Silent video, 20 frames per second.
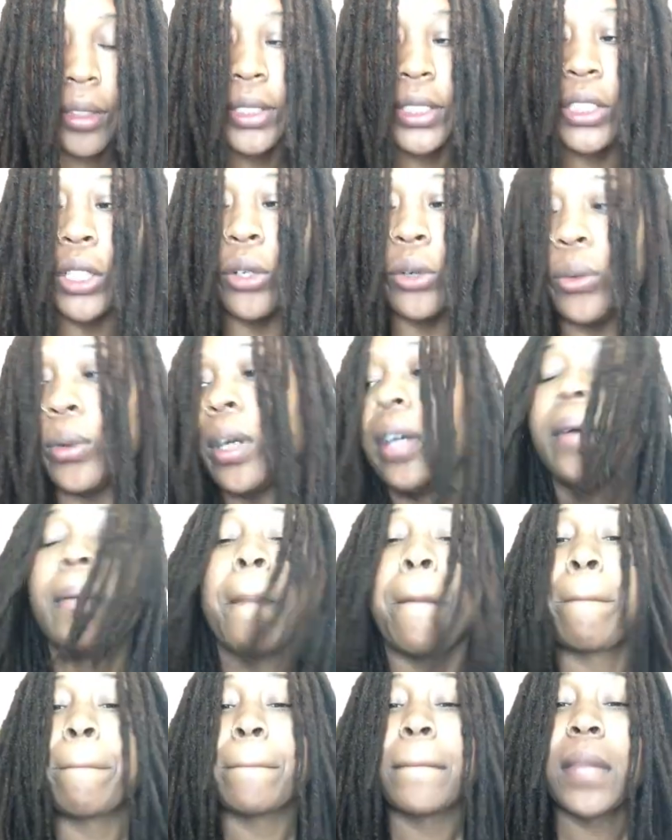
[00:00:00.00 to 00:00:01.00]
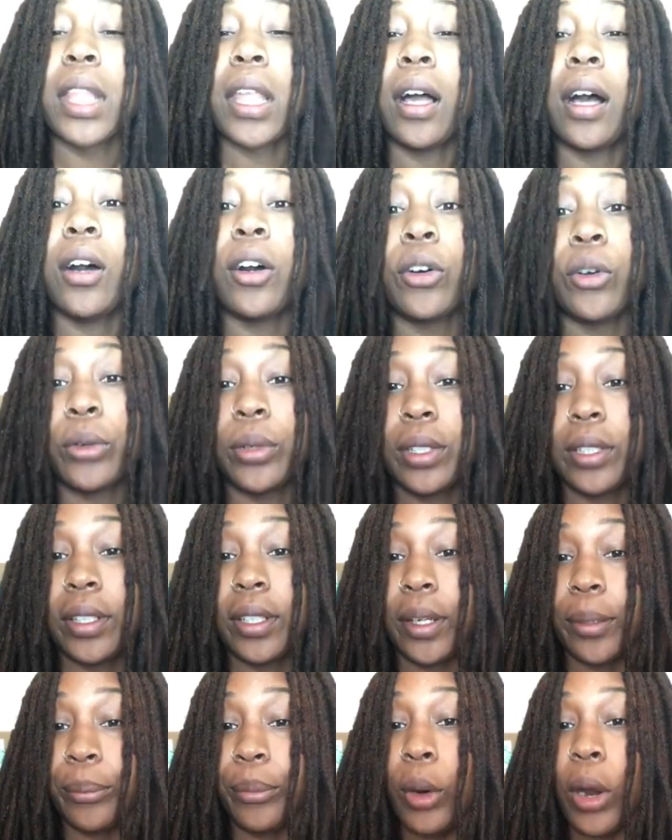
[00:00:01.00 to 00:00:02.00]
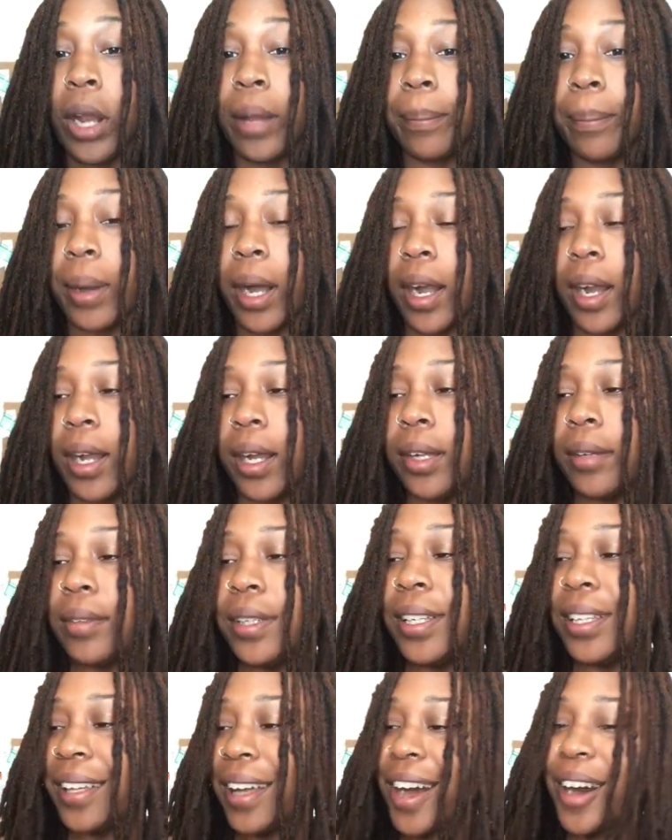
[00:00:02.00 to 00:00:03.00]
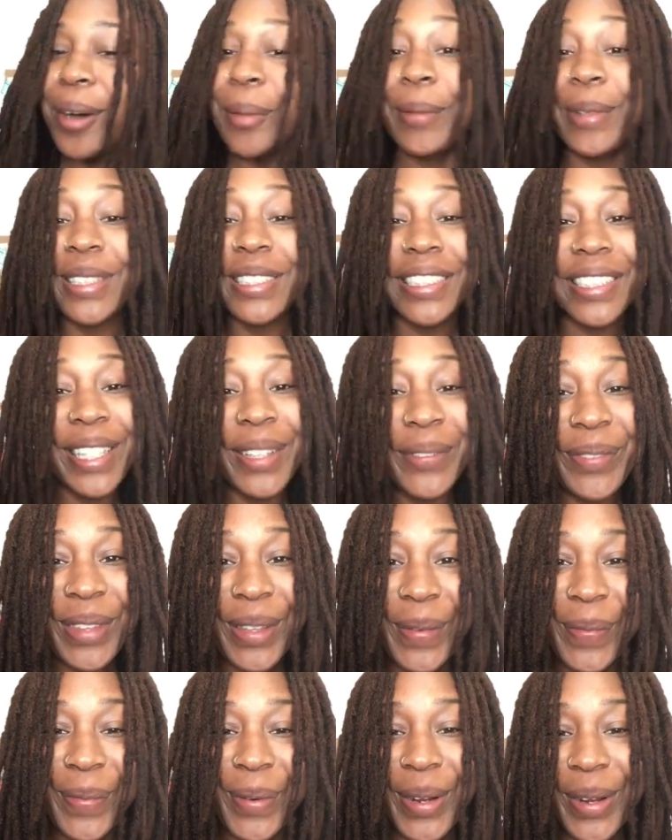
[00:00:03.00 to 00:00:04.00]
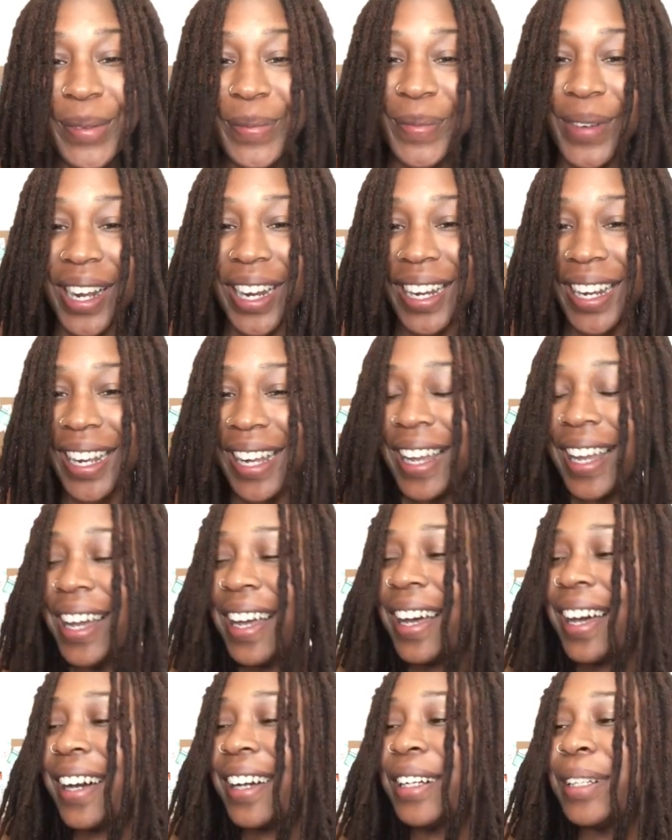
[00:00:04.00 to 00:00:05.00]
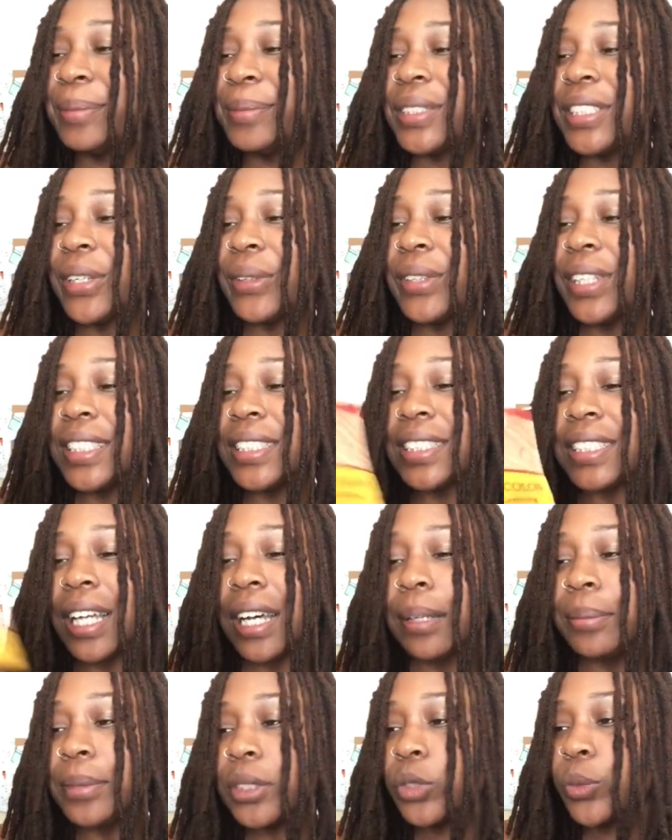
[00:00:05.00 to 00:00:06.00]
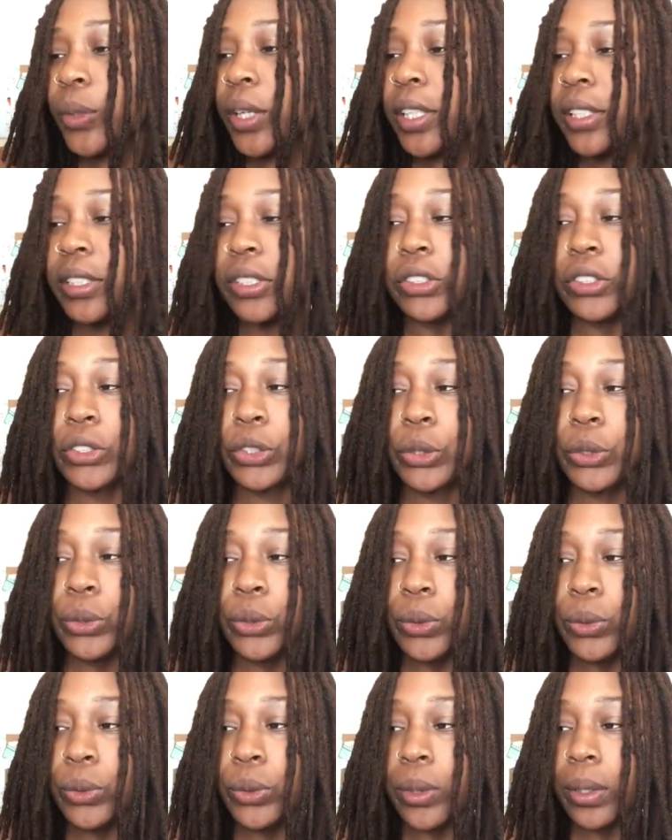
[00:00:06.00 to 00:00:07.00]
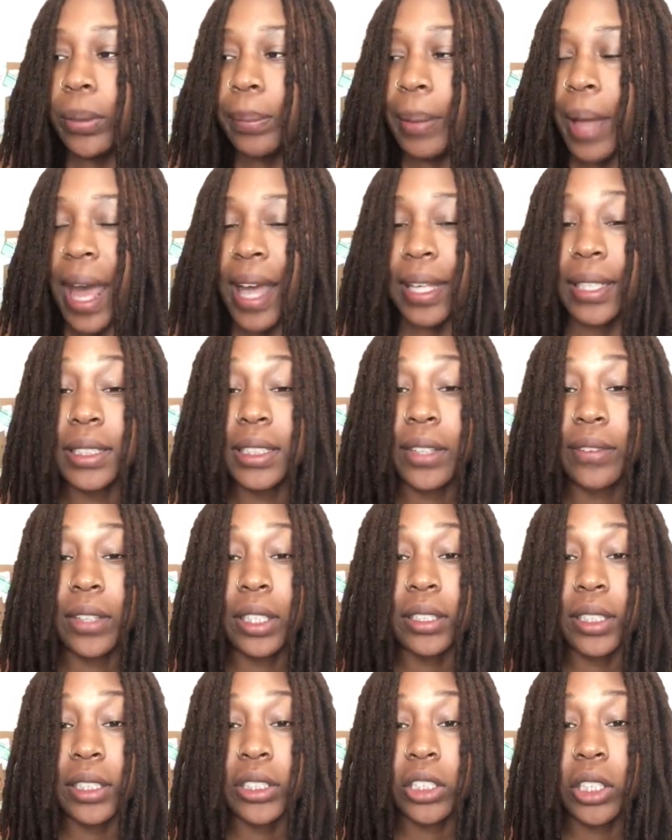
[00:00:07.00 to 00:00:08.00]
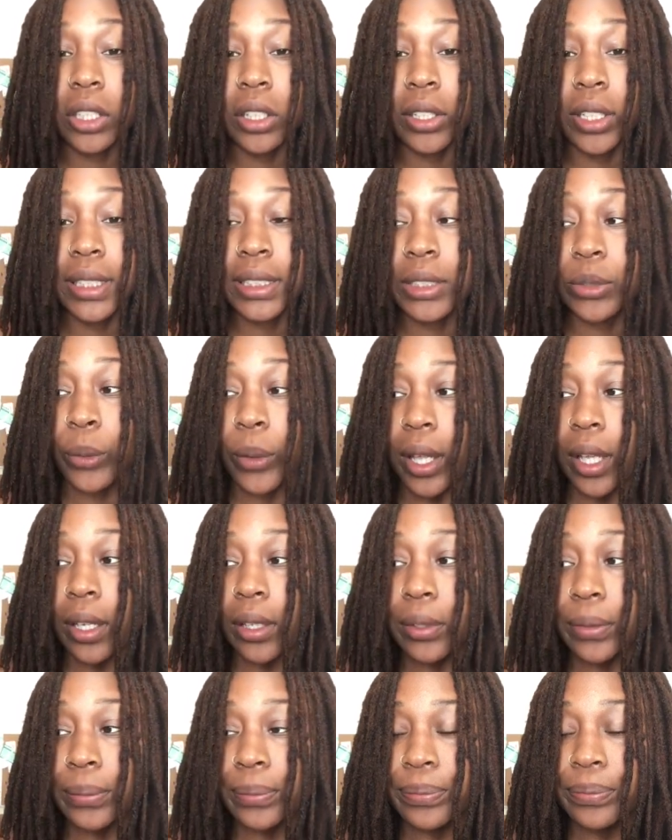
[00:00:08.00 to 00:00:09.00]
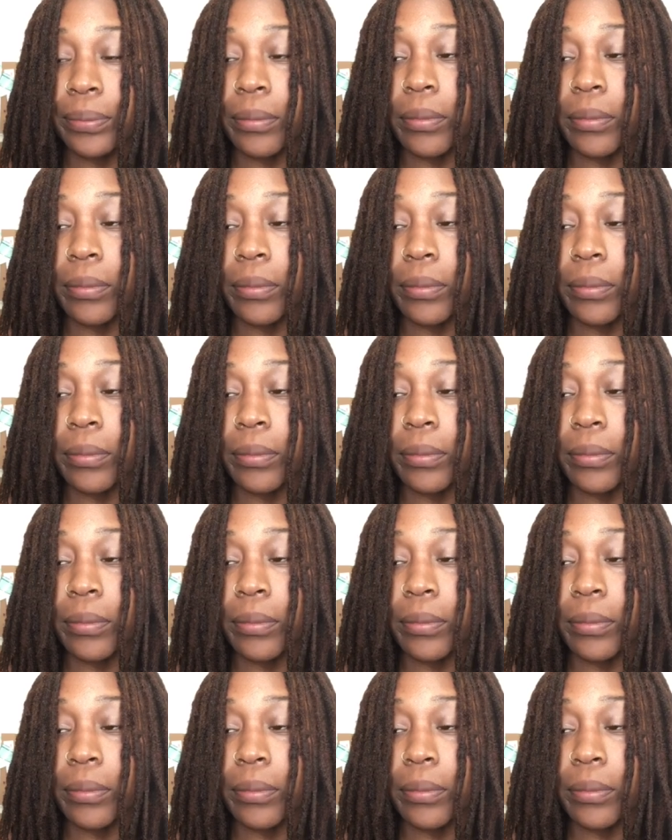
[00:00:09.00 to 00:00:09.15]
So, oh, the important part. I almost skipped the important part. So this comes with 2 packets of conditioner as well.